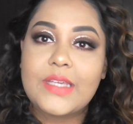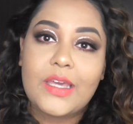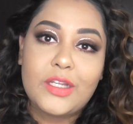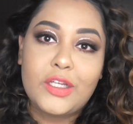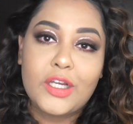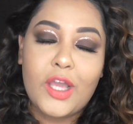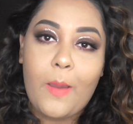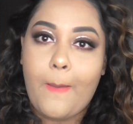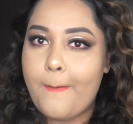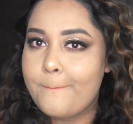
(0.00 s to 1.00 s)
kind of look,
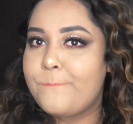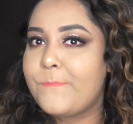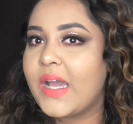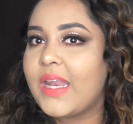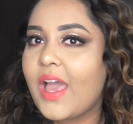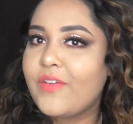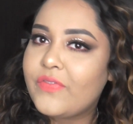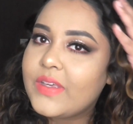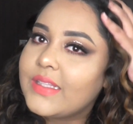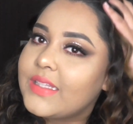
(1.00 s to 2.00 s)
but I
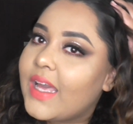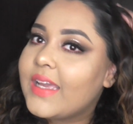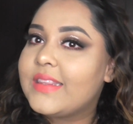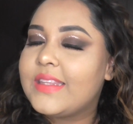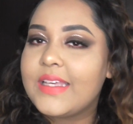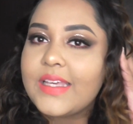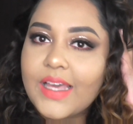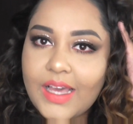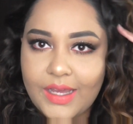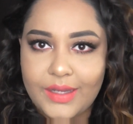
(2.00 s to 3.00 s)
feel like the